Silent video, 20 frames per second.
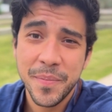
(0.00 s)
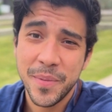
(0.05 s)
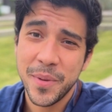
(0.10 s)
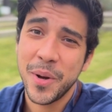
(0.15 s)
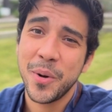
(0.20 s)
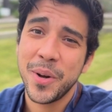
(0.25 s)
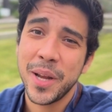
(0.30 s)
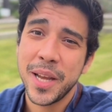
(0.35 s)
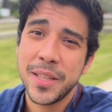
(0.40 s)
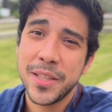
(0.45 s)

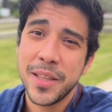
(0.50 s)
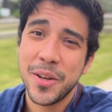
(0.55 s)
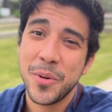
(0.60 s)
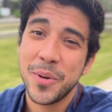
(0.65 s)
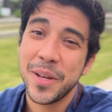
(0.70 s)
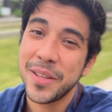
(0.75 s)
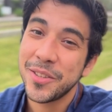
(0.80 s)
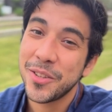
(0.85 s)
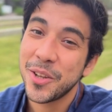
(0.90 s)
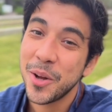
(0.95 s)
Okay, so
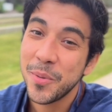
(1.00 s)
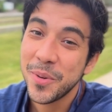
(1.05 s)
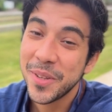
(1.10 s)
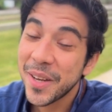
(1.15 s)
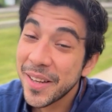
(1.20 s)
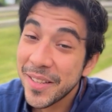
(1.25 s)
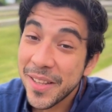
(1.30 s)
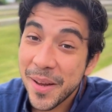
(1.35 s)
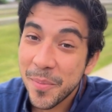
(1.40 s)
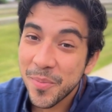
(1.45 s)
let's start with
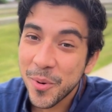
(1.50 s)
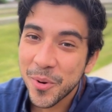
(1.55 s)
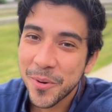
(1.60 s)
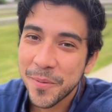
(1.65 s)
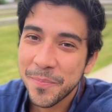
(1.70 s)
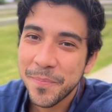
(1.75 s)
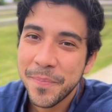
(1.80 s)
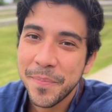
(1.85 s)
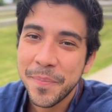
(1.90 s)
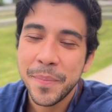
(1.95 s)
an
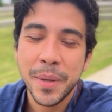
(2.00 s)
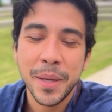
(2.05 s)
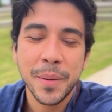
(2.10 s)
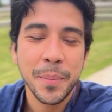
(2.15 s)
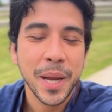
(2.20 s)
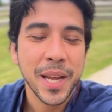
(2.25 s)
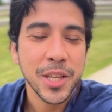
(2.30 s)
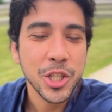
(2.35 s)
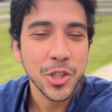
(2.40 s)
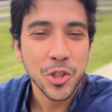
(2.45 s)
example.
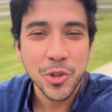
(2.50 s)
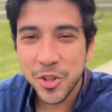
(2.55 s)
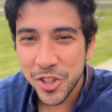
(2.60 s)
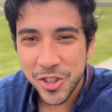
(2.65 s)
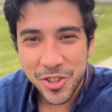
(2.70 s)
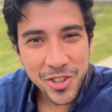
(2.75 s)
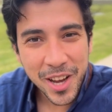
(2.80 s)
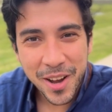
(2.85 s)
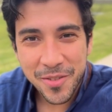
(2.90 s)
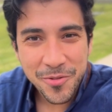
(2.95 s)
Imagine you're a
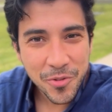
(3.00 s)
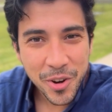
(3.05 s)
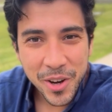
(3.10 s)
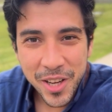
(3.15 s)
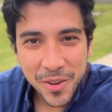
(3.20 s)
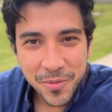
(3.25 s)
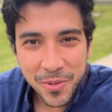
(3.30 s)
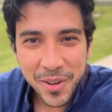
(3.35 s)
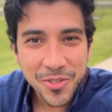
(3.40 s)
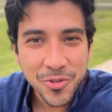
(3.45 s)
chef
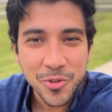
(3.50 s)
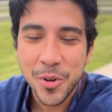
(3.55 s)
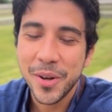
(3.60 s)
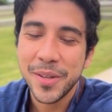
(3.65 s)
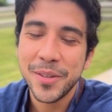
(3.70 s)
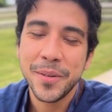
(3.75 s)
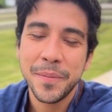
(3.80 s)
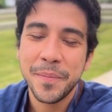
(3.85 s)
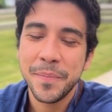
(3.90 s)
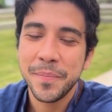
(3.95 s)
running a
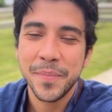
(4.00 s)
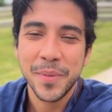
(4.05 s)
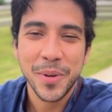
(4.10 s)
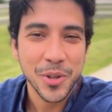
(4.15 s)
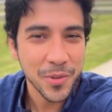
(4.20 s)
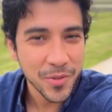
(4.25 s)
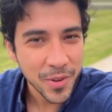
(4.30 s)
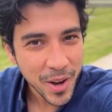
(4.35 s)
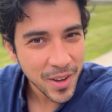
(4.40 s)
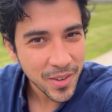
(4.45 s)
restaurant.
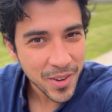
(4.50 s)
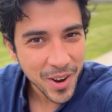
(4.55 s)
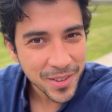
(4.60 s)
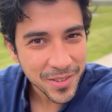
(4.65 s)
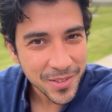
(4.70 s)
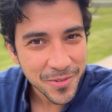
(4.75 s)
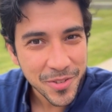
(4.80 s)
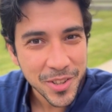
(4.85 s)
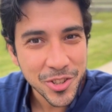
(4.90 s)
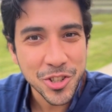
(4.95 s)
You've got
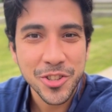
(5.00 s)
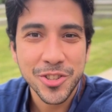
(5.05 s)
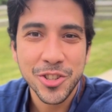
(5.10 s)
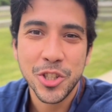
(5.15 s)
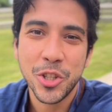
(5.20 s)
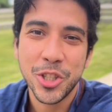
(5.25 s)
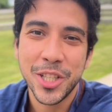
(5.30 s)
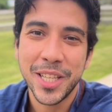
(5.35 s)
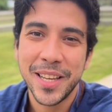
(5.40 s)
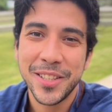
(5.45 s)
lots of dishes
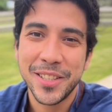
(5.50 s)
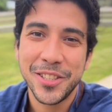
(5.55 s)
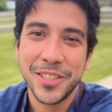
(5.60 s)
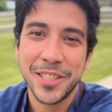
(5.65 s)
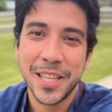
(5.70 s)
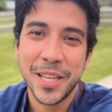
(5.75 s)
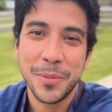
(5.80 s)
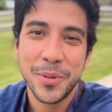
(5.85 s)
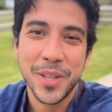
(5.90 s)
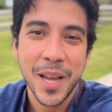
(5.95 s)
cooking at the
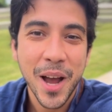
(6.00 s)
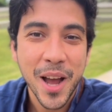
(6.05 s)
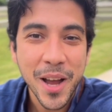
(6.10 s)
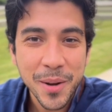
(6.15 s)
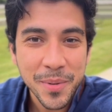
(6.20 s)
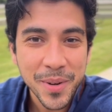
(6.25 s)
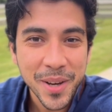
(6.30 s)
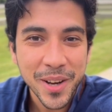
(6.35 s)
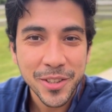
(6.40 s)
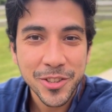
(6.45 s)
same
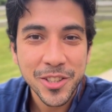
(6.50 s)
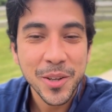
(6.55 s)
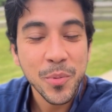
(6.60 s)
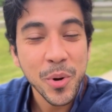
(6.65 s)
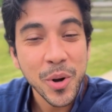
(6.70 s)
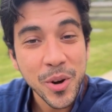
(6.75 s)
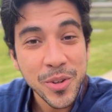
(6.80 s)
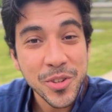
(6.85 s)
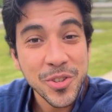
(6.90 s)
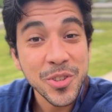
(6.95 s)
time,
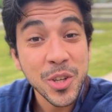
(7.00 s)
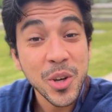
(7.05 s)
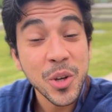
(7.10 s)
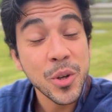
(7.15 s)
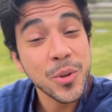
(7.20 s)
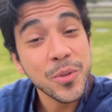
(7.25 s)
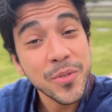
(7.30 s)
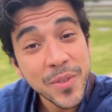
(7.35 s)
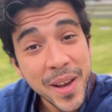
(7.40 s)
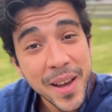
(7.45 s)
some are on the
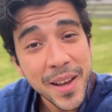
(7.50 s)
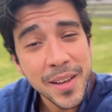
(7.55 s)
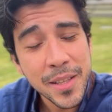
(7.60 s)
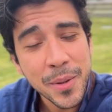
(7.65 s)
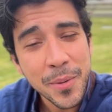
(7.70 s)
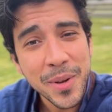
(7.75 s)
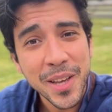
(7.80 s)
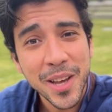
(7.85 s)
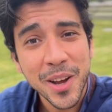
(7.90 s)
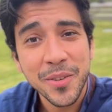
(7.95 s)
stove,
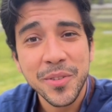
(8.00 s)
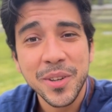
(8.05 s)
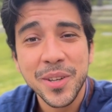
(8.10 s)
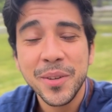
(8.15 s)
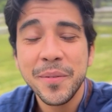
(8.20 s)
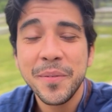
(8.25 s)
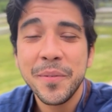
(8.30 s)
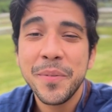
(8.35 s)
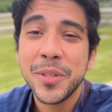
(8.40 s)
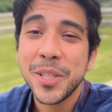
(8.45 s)
some in the
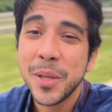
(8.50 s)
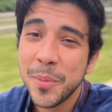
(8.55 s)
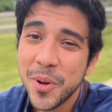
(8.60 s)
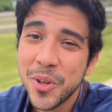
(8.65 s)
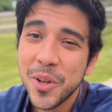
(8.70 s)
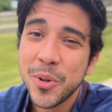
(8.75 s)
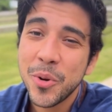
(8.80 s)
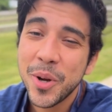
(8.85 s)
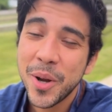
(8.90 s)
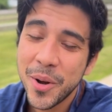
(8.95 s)
oven, some
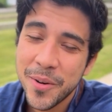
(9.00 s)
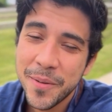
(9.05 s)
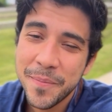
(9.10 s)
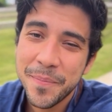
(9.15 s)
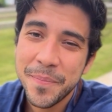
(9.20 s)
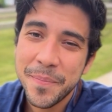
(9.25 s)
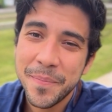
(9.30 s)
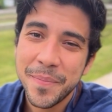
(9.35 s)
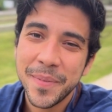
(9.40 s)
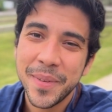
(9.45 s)
on the grill.
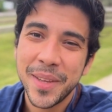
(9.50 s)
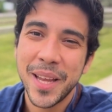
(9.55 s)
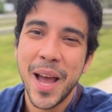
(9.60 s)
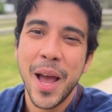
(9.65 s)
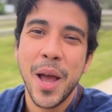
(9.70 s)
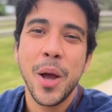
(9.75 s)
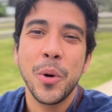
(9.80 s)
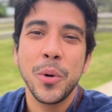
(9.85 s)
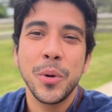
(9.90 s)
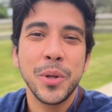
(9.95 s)

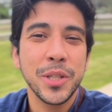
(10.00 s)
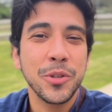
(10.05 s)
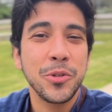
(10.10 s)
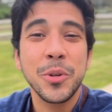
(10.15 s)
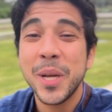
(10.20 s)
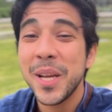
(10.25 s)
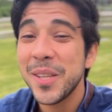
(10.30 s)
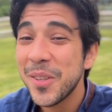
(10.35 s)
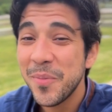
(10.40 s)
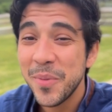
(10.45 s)
Now, if
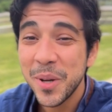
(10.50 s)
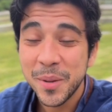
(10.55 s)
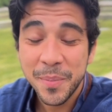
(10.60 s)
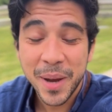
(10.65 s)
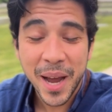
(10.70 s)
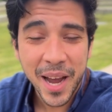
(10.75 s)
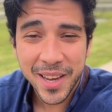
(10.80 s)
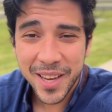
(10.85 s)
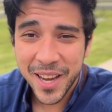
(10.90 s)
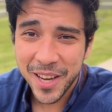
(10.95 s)
you had to run
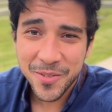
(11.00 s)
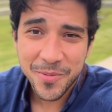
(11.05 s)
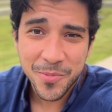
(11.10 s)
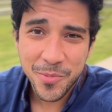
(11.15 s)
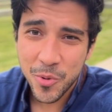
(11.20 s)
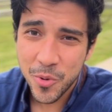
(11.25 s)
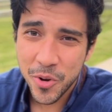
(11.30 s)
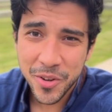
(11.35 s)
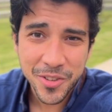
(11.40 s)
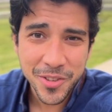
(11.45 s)
back and
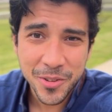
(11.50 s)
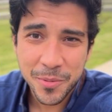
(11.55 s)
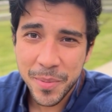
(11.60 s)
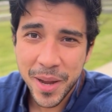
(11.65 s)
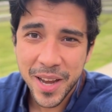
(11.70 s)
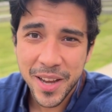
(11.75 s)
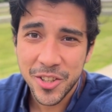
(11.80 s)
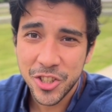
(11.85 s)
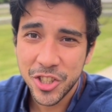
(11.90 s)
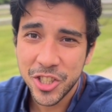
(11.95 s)
forth to
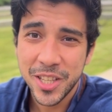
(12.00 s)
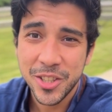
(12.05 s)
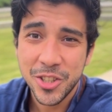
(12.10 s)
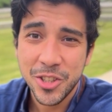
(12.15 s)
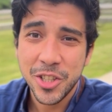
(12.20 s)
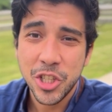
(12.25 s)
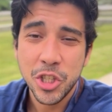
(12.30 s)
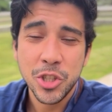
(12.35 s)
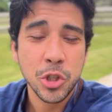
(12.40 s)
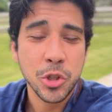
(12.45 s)
manage
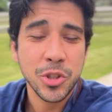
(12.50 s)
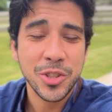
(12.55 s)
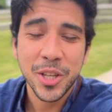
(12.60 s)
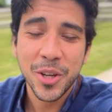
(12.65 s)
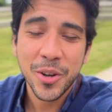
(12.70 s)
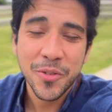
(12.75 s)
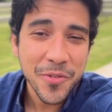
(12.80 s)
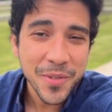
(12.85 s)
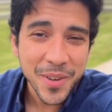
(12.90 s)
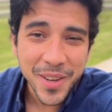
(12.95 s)
each dish
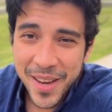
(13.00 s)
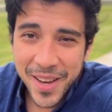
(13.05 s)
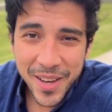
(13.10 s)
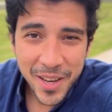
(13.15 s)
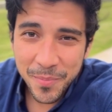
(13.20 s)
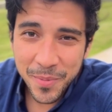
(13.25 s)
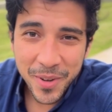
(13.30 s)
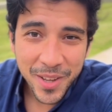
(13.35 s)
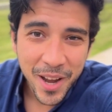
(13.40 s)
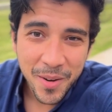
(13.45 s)
yourself,
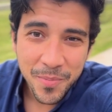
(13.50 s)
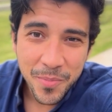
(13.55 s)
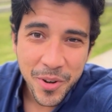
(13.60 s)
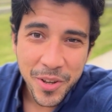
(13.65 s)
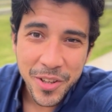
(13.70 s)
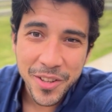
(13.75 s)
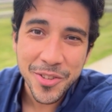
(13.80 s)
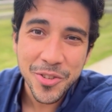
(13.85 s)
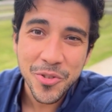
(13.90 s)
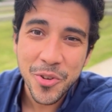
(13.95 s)
it would get
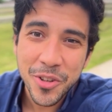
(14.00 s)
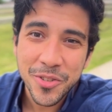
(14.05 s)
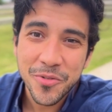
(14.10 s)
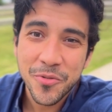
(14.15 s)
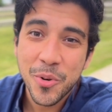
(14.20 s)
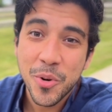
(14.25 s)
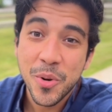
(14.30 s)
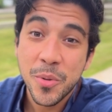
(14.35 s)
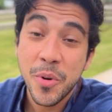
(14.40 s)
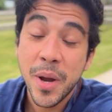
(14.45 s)
really
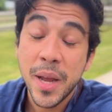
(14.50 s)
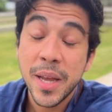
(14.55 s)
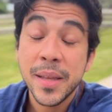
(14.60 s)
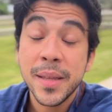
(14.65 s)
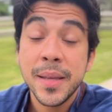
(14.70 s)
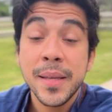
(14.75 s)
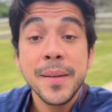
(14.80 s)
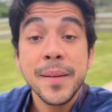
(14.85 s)
stressful, right?